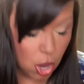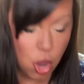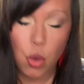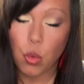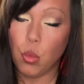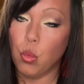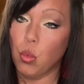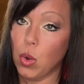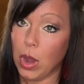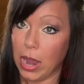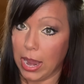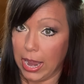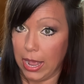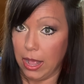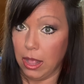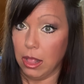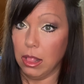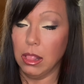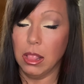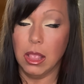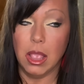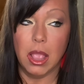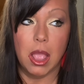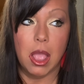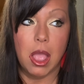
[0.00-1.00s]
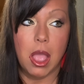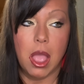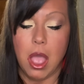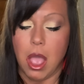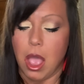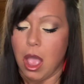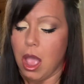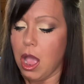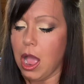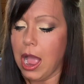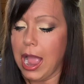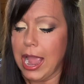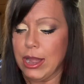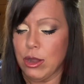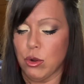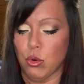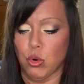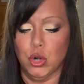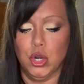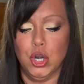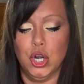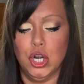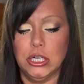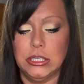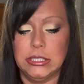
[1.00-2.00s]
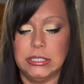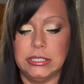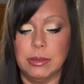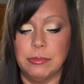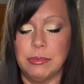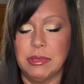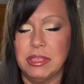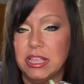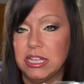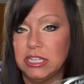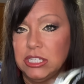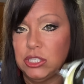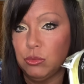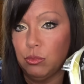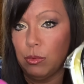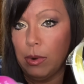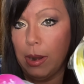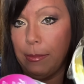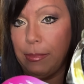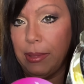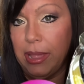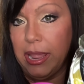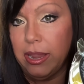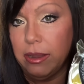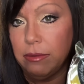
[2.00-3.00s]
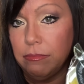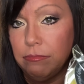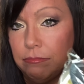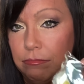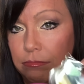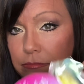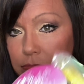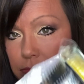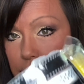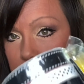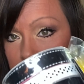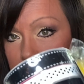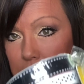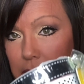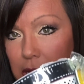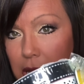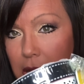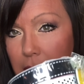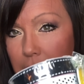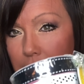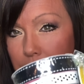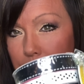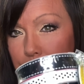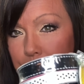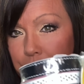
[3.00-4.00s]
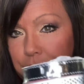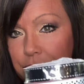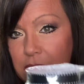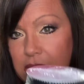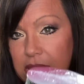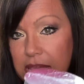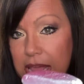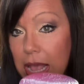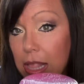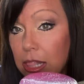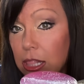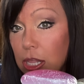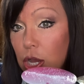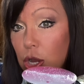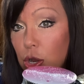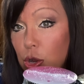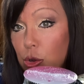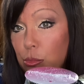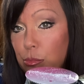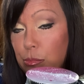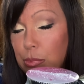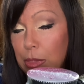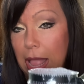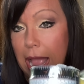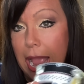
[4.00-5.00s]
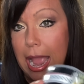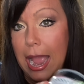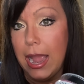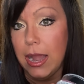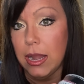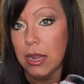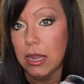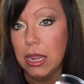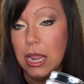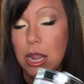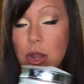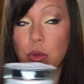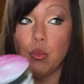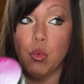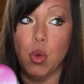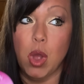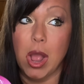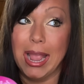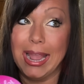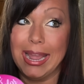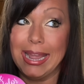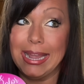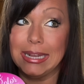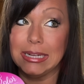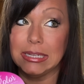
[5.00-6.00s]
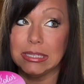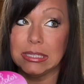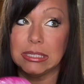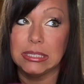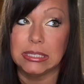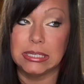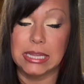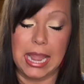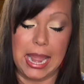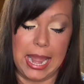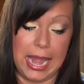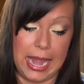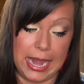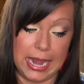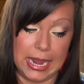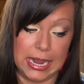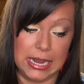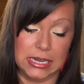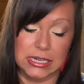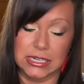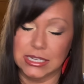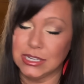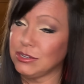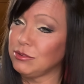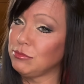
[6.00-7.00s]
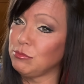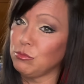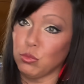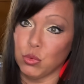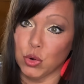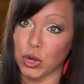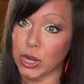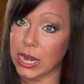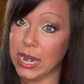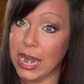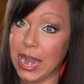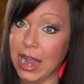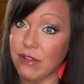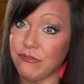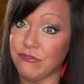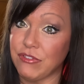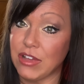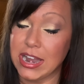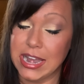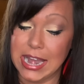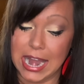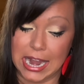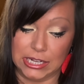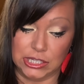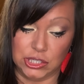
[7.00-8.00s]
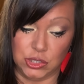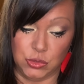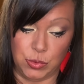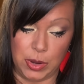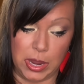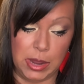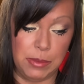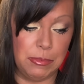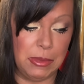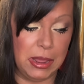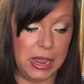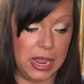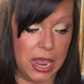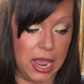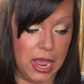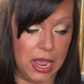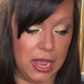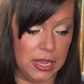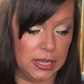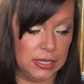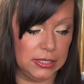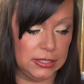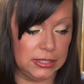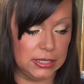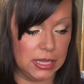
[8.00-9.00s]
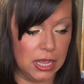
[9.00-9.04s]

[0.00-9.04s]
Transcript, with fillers: Well, I ordered some of this ribbon. yellow, black, and white. And we're going to have fun next week because